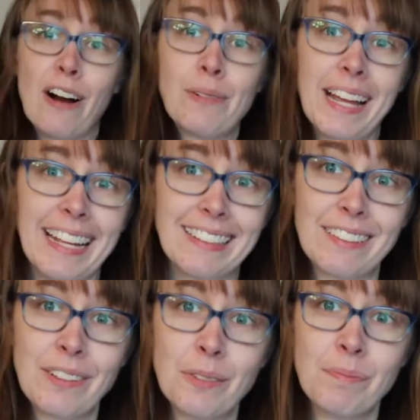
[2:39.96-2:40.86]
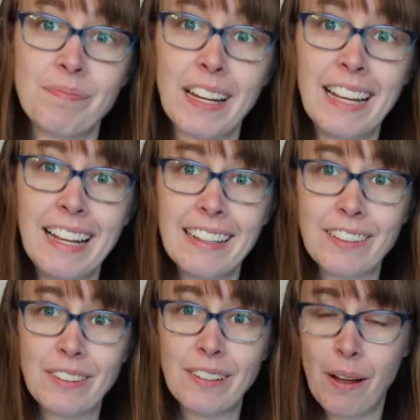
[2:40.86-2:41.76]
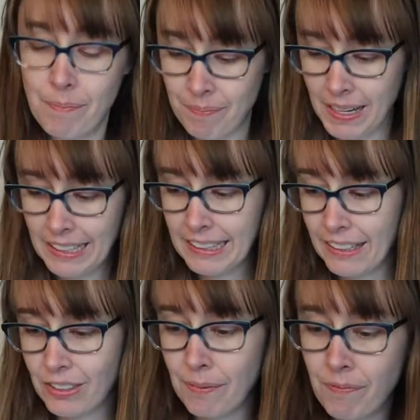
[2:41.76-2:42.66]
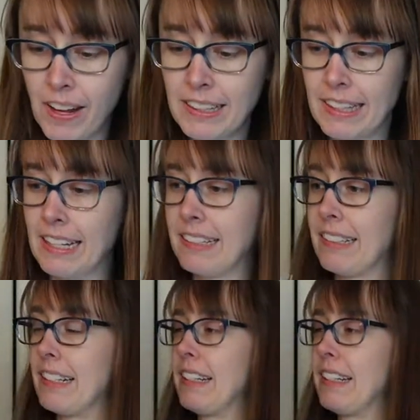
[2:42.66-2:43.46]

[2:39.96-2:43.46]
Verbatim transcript: Okay, so there's some there's some fun things in